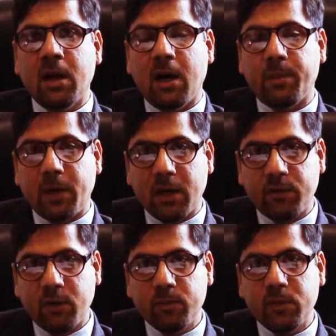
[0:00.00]
Apart
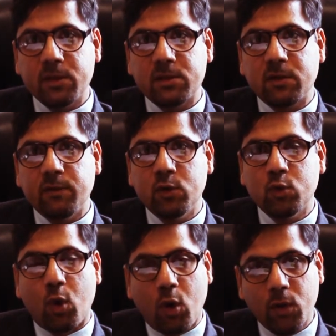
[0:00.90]
from this, we
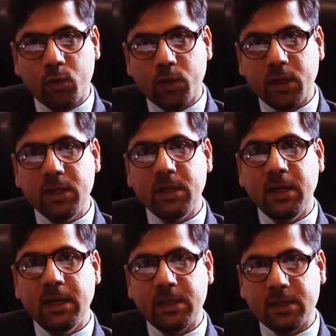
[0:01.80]
do all routine
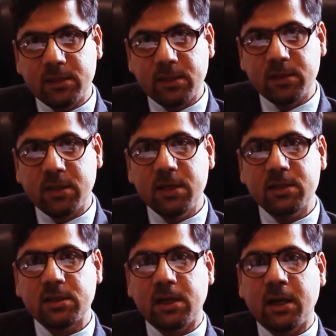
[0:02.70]
ENT
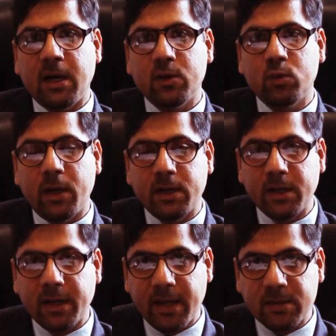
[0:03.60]
surgeries. I do head and
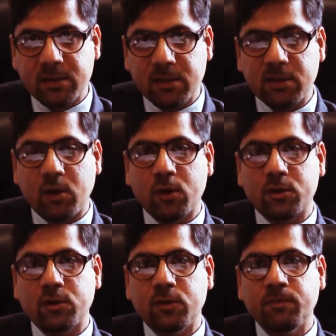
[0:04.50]
neck cancer
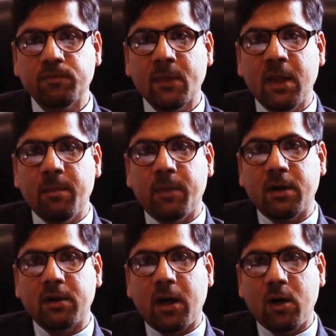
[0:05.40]
also.
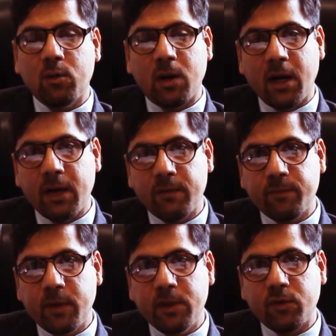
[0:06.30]
But now I
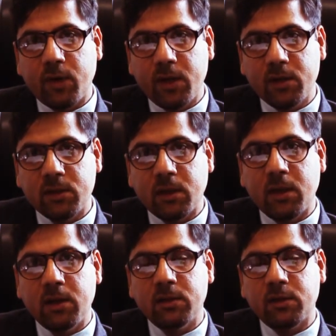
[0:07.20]
have been trained
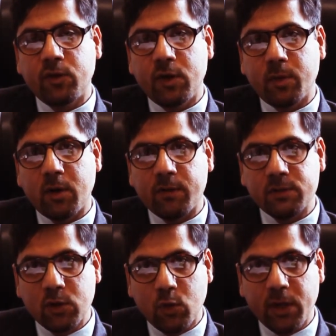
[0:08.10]
in the treatment of
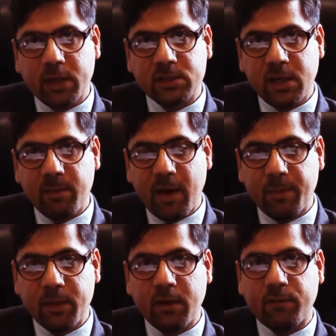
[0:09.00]
snoring and sleep
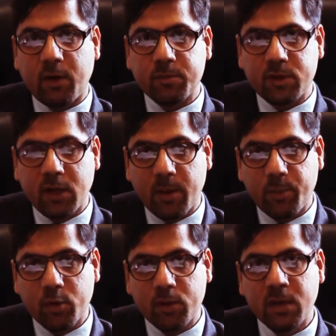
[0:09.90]
apnea from
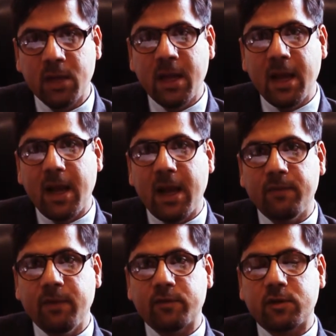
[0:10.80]
Singapore.
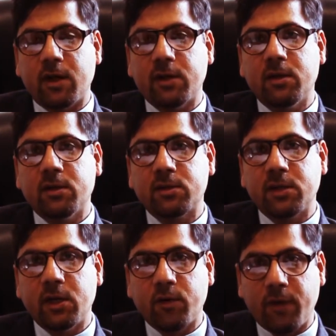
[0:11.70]
And we have started a
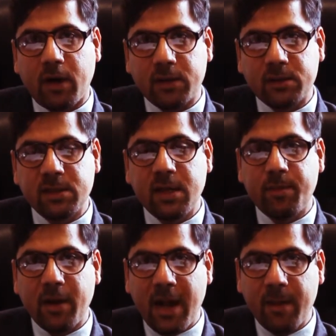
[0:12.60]
state-of-art
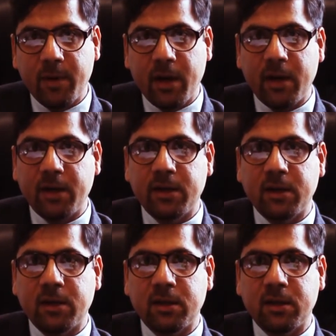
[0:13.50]
sleep lab and